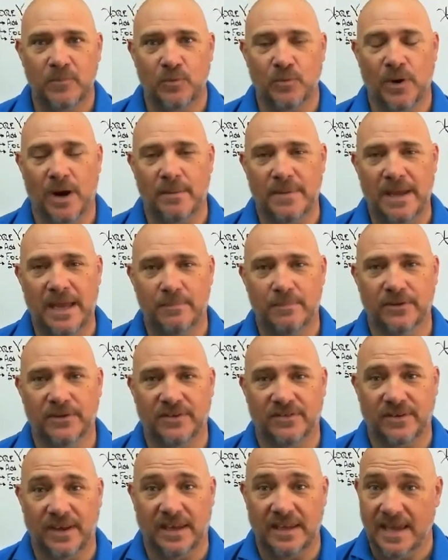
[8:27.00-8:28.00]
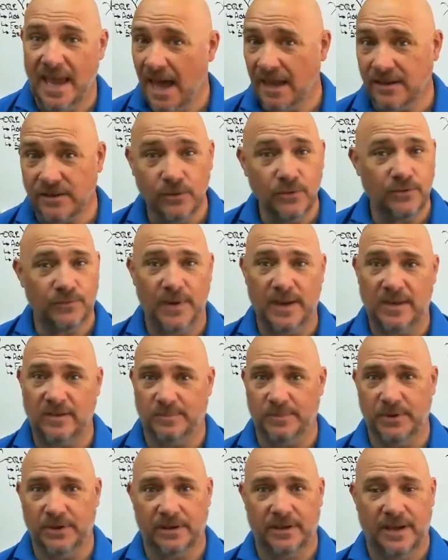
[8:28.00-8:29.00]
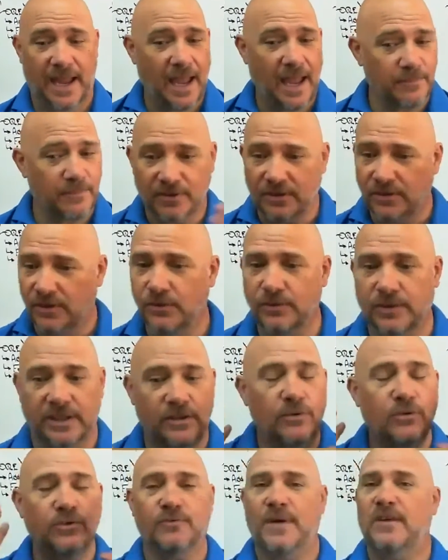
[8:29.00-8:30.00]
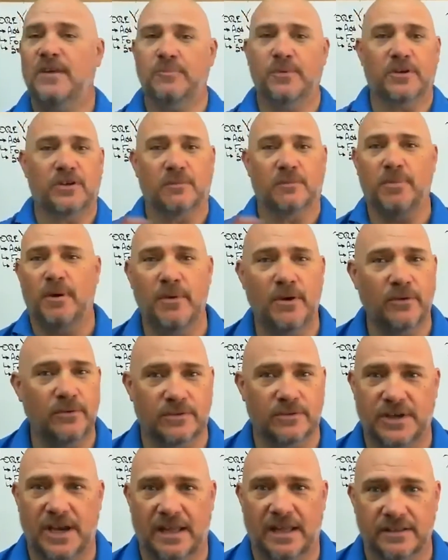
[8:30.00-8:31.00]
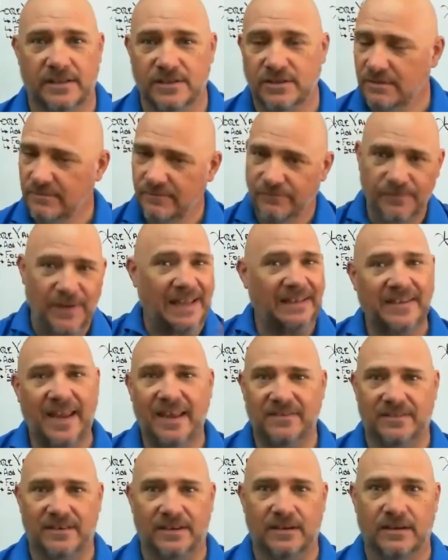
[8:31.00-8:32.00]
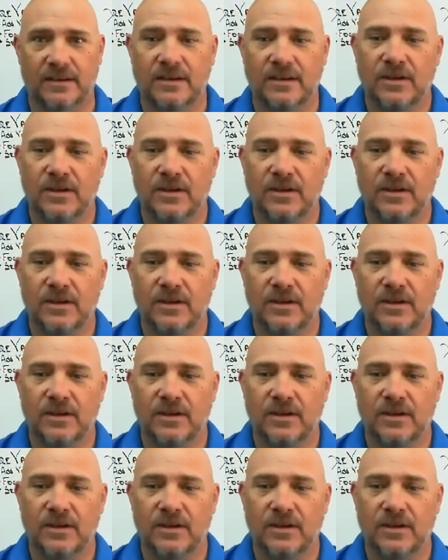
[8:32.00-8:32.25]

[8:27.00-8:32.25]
where I'm able to say, yeah, use Facebook. Absolutely. Use Facebook to promote your challenge. Fantastic.